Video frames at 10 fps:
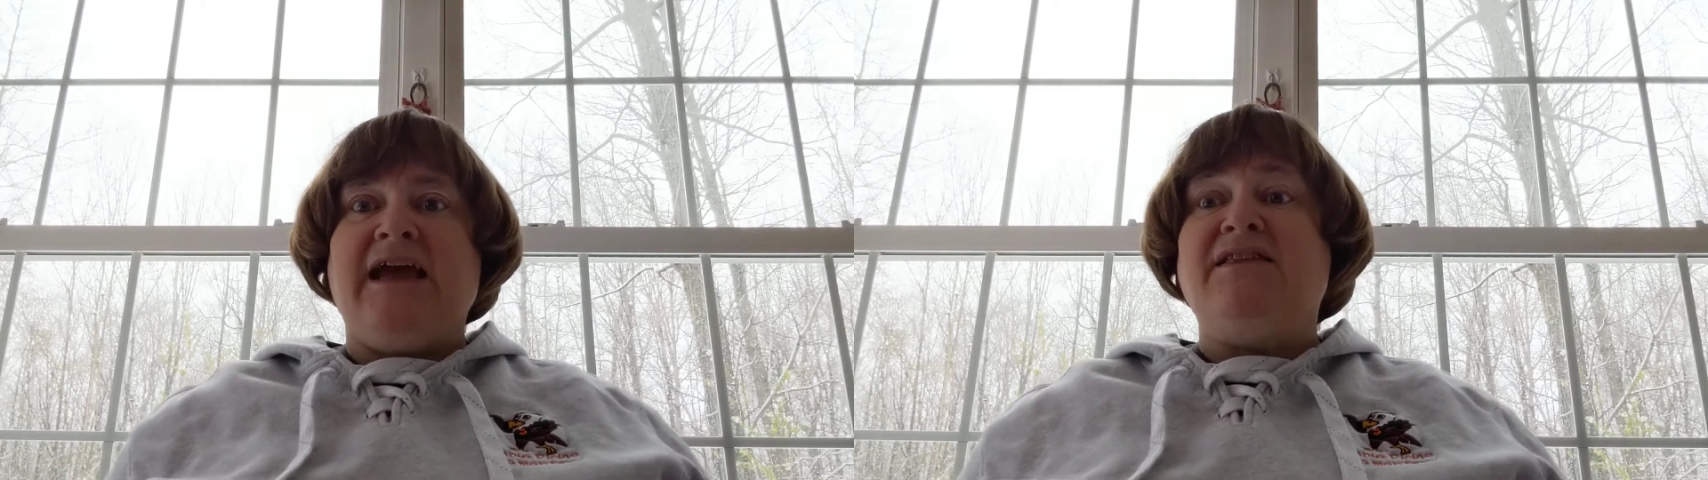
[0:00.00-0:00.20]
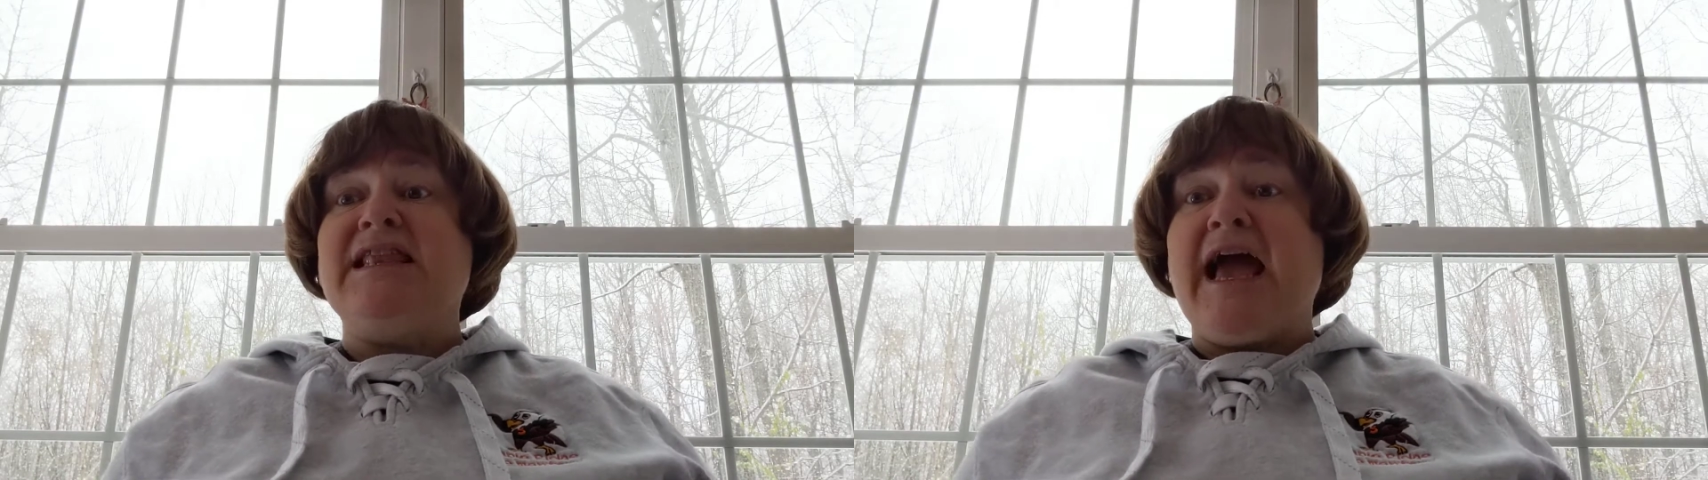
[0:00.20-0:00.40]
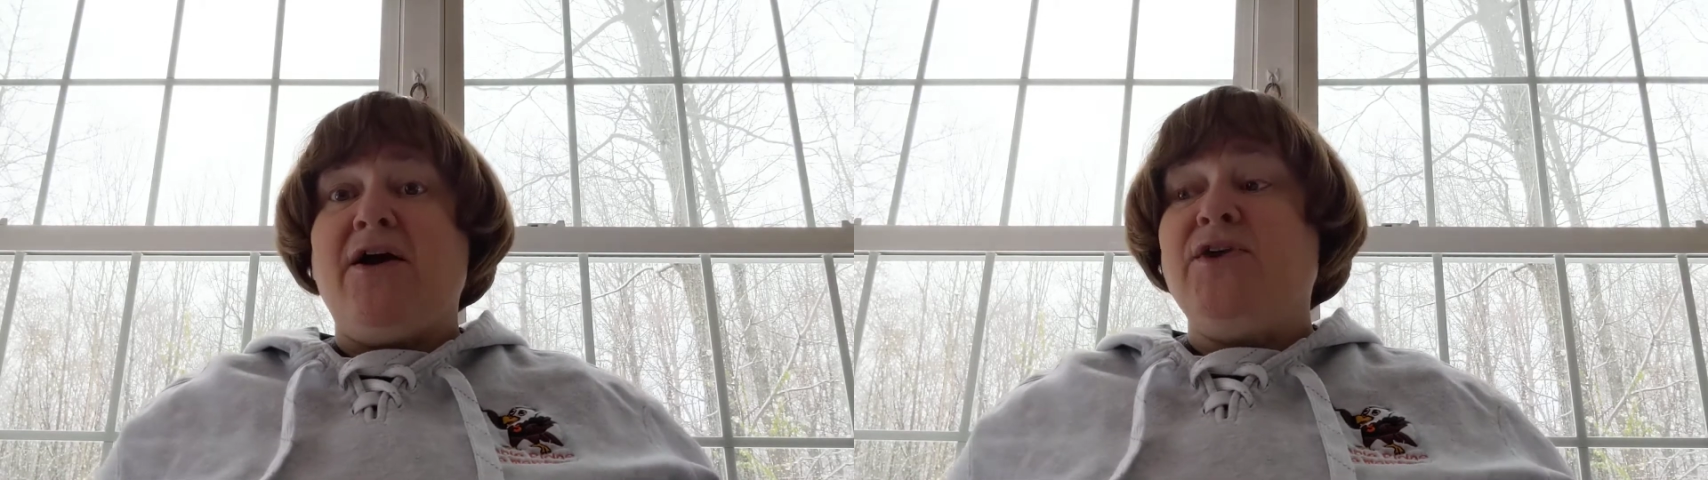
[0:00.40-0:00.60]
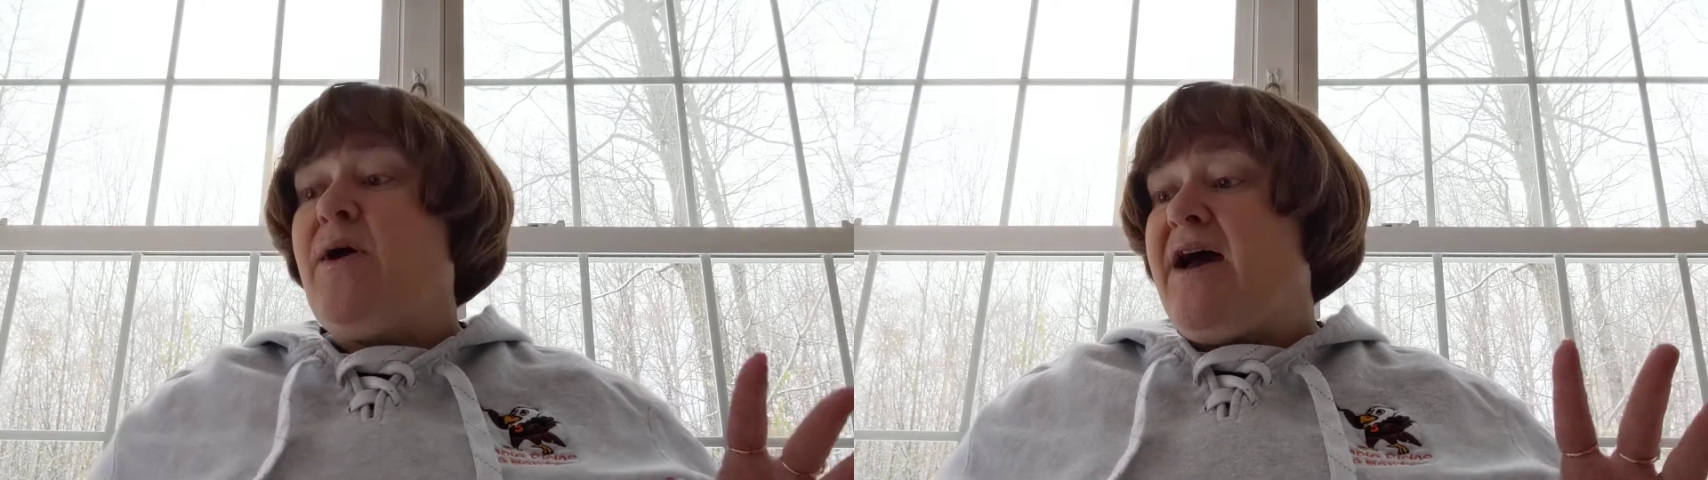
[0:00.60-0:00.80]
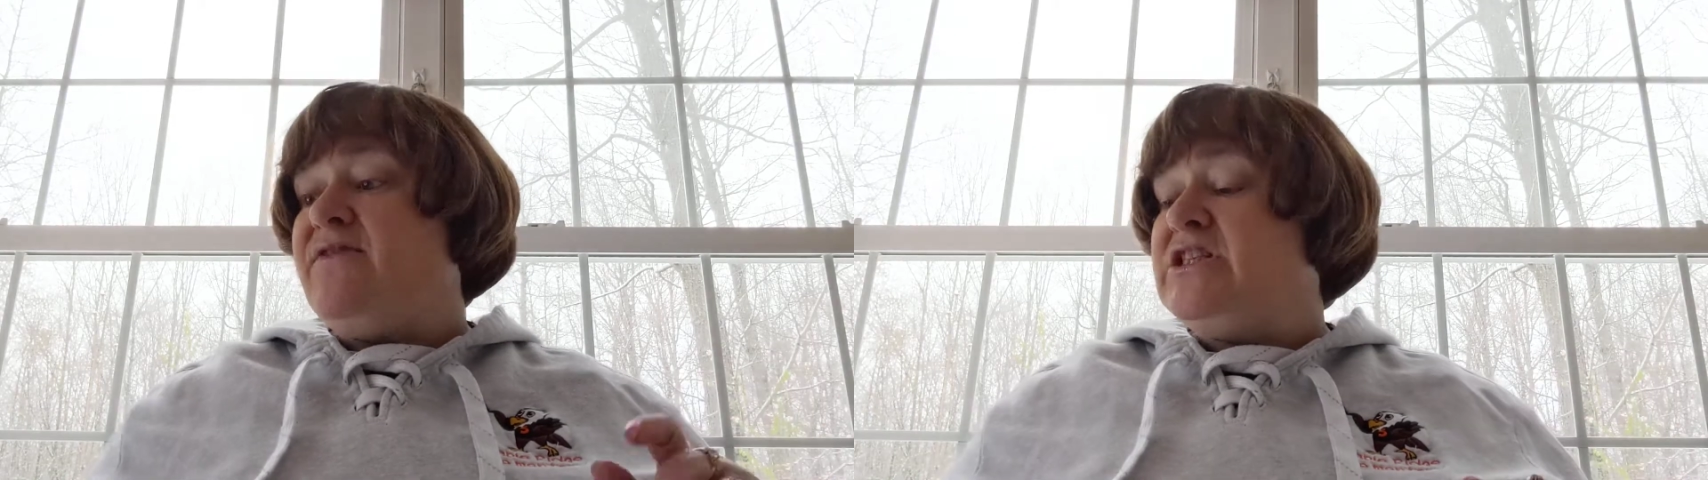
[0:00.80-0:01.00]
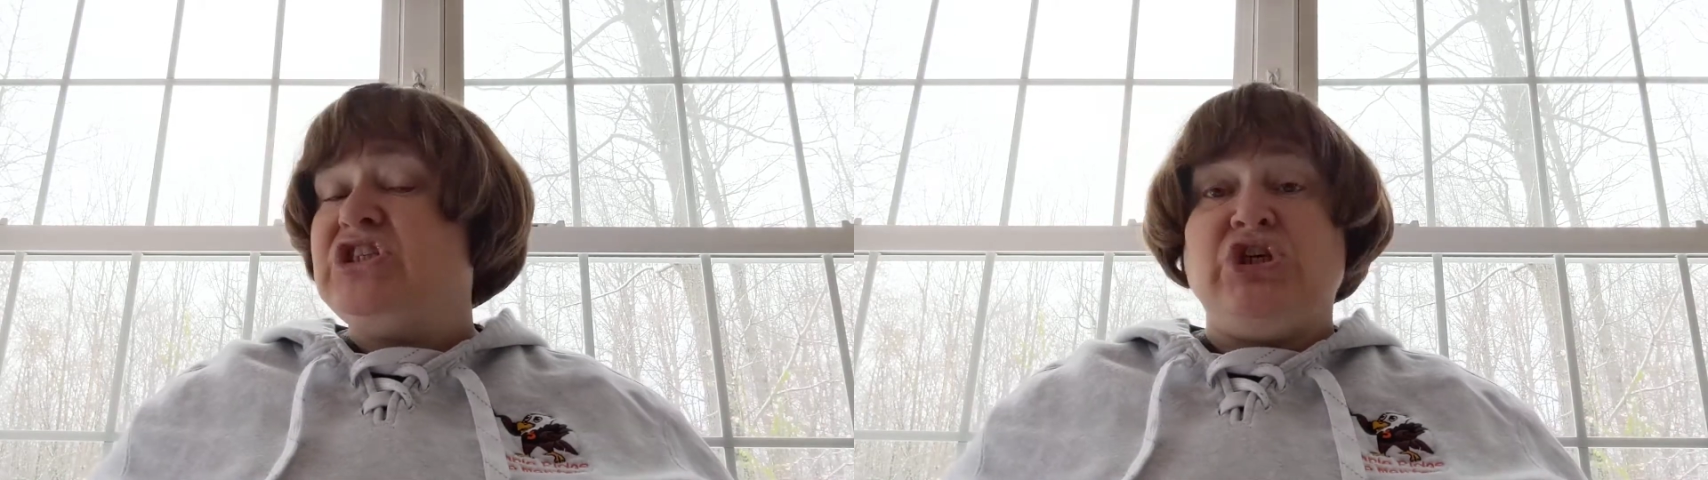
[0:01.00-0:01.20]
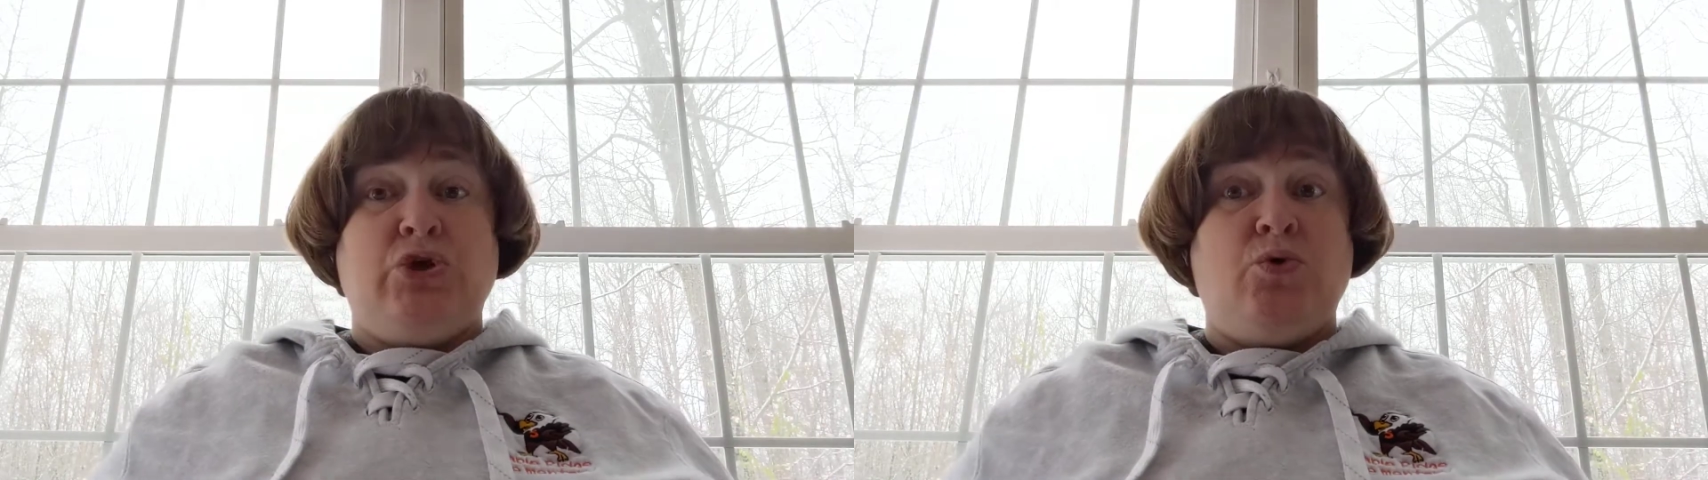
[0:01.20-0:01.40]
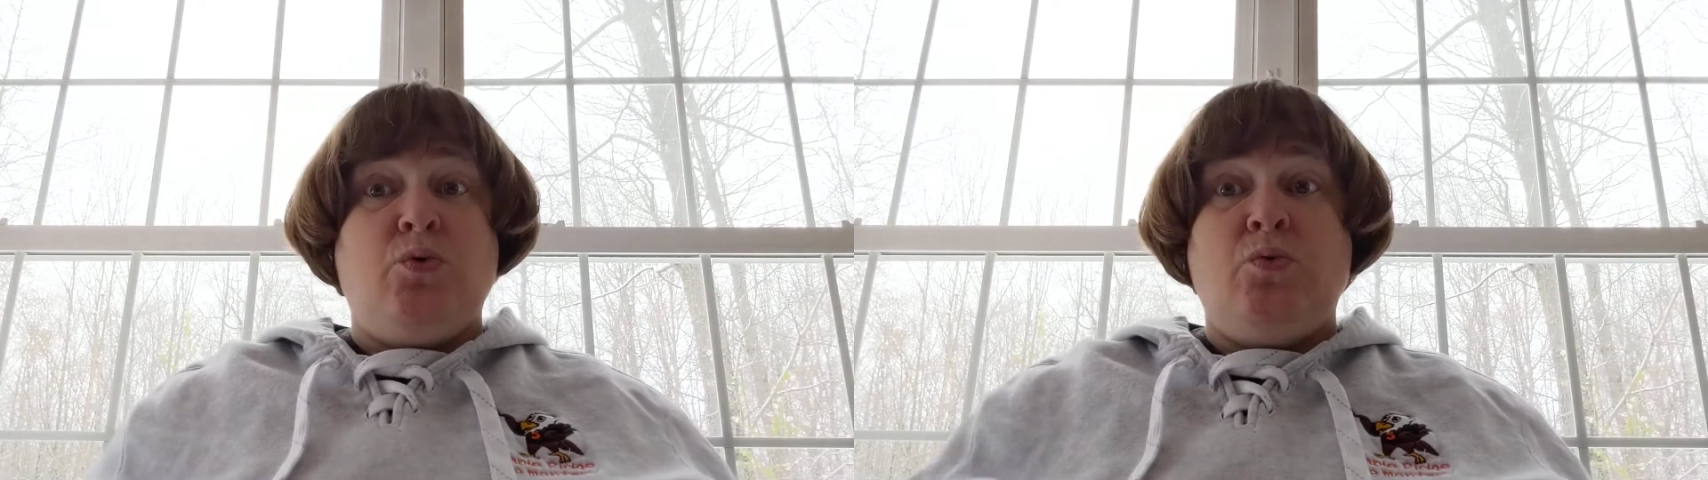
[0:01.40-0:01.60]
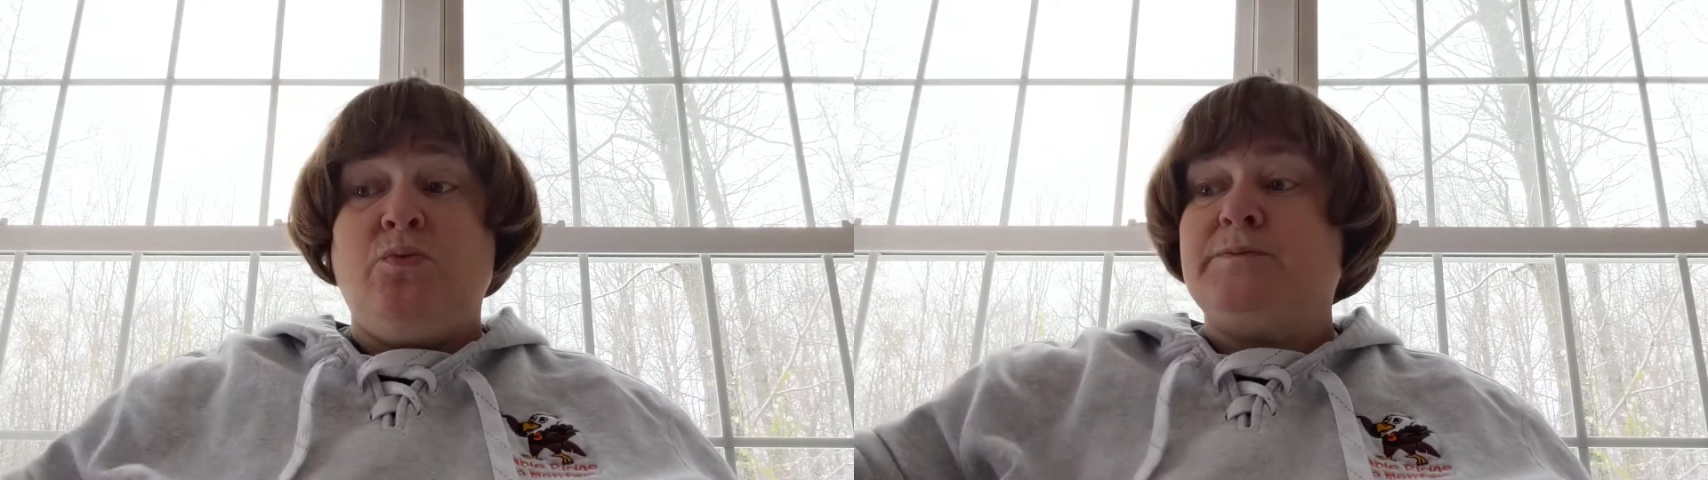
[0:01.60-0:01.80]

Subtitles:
and now you have a 2.